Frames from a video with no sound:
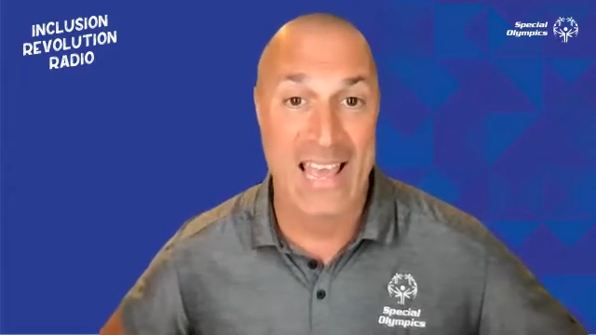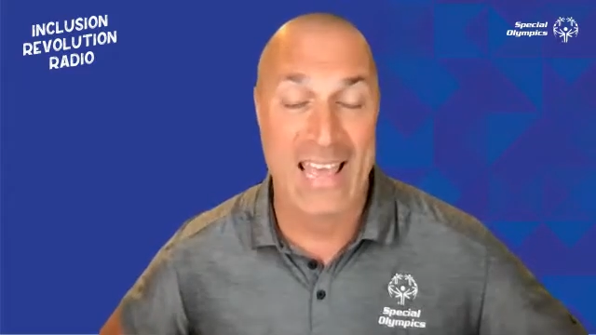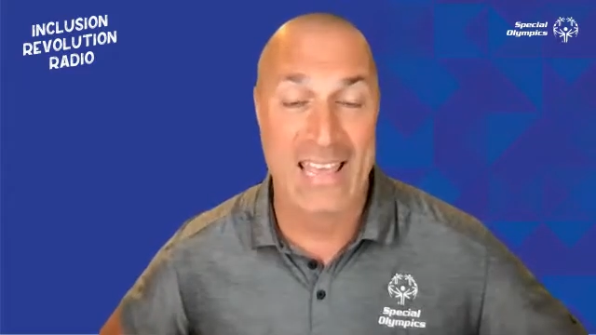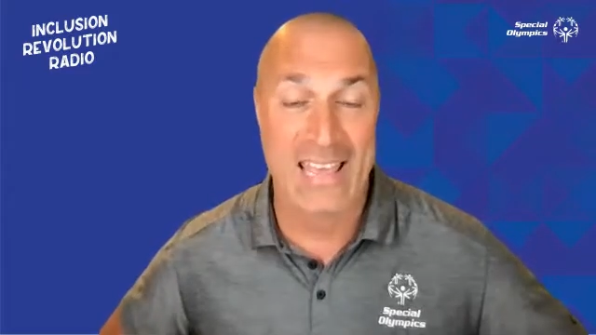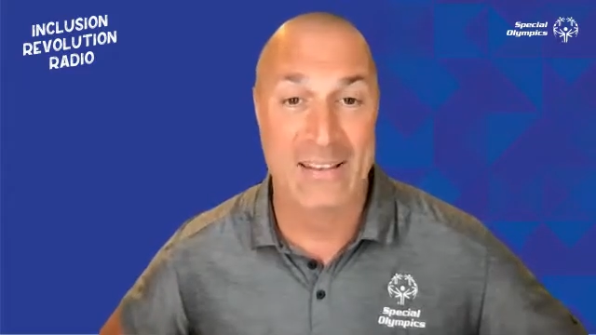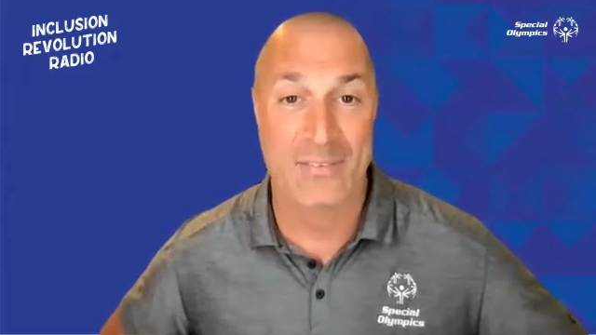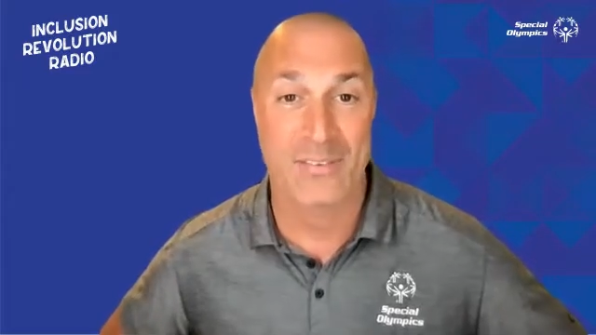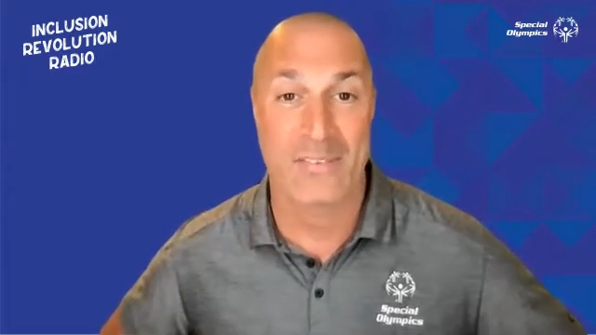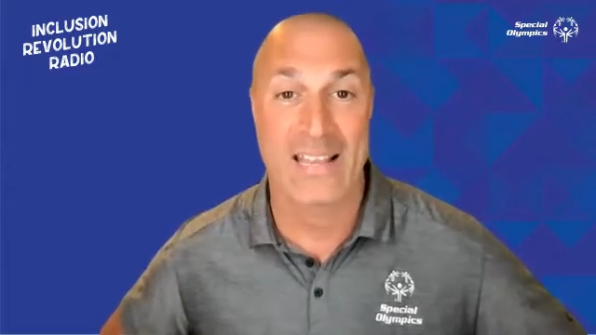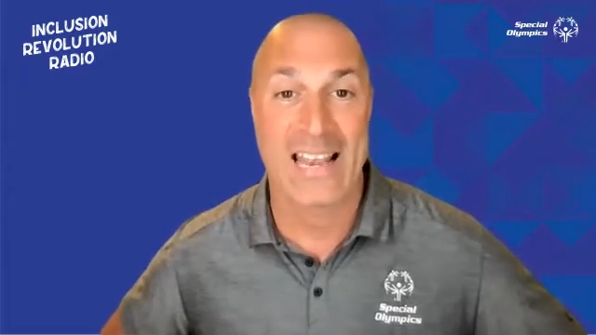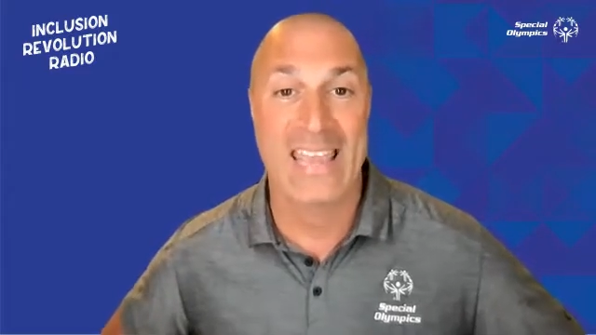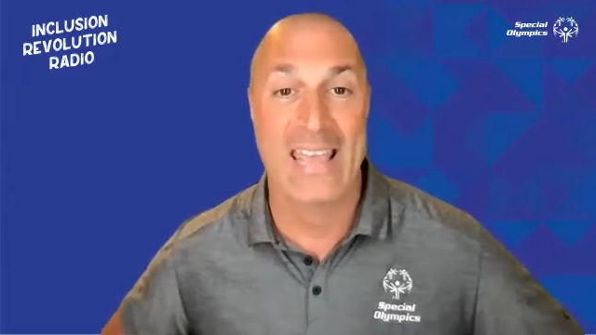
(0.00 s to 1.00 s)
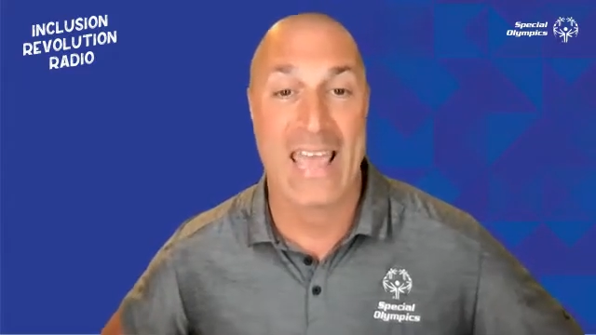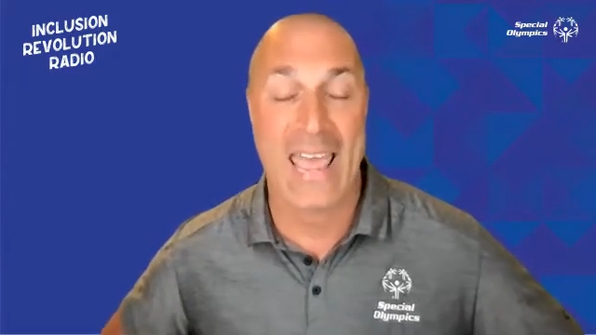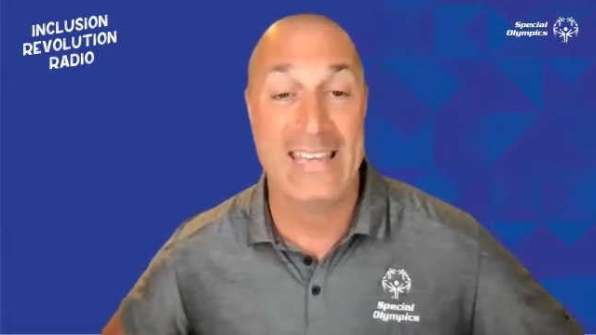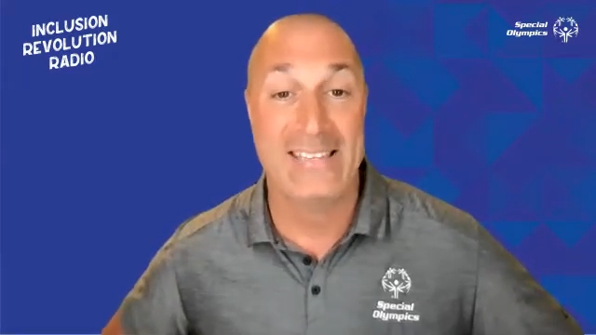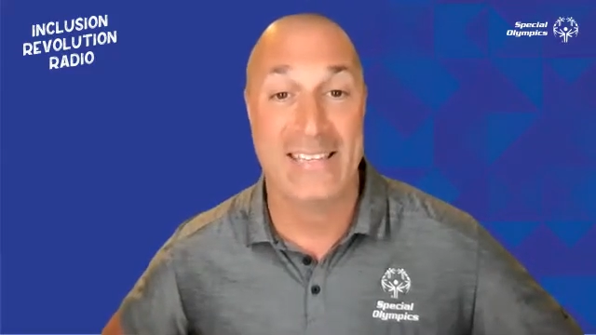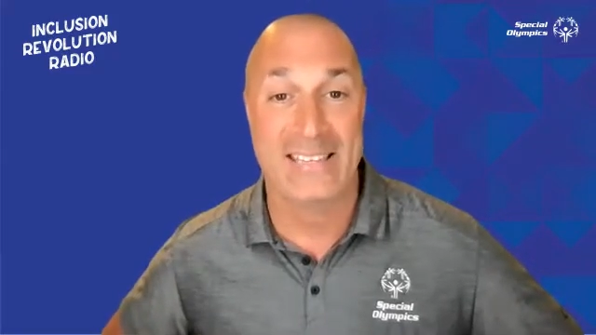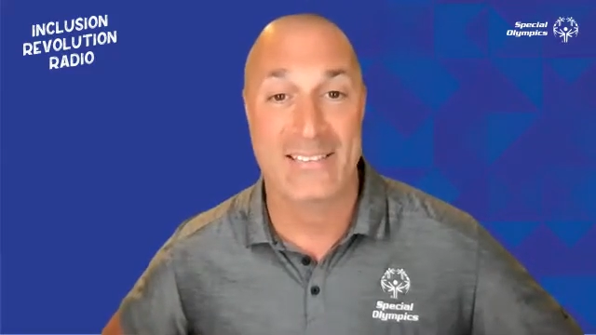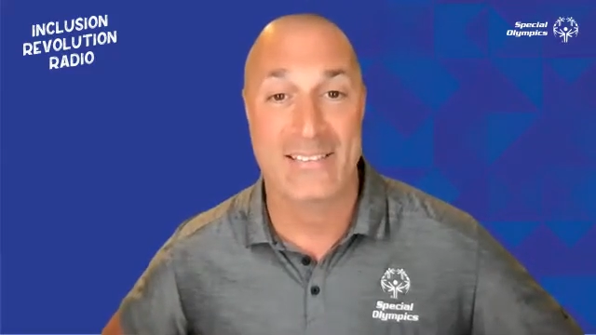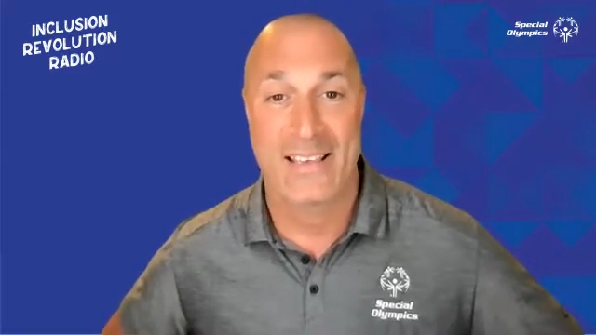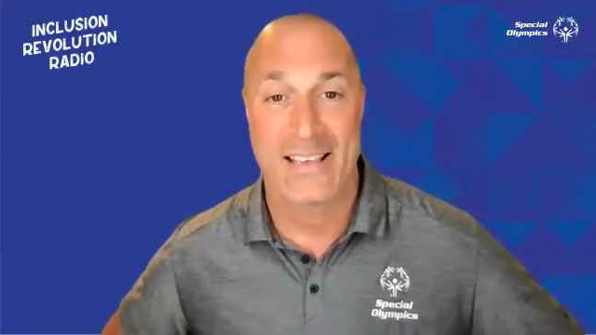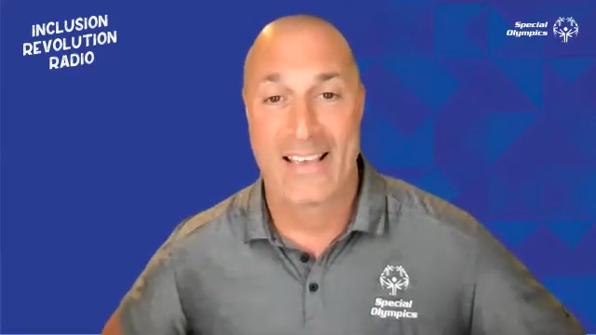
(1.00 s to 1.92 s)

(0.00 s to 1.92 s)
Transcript: And this was in the late 80s.